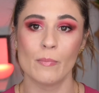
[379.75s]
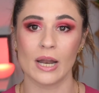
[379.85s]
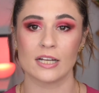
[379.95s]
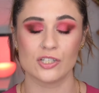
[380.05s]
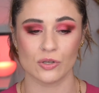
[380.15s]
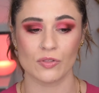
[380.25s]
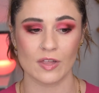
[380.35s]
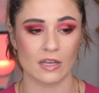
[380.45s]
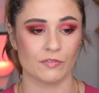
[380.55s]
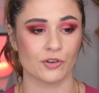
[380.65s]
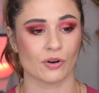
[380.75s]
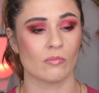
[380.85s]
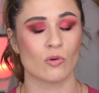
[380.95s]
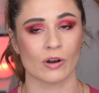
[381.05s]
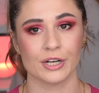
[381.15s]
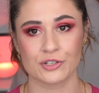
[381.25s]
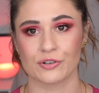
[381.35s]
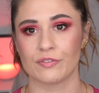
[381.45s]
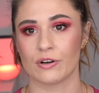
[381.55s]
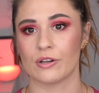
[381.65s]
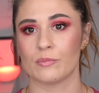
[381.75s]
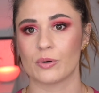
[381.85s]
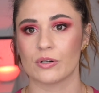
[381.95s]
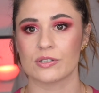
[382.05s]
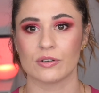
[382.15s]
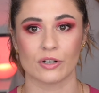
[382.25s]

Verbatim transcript: But I do think if you're a more introverted person,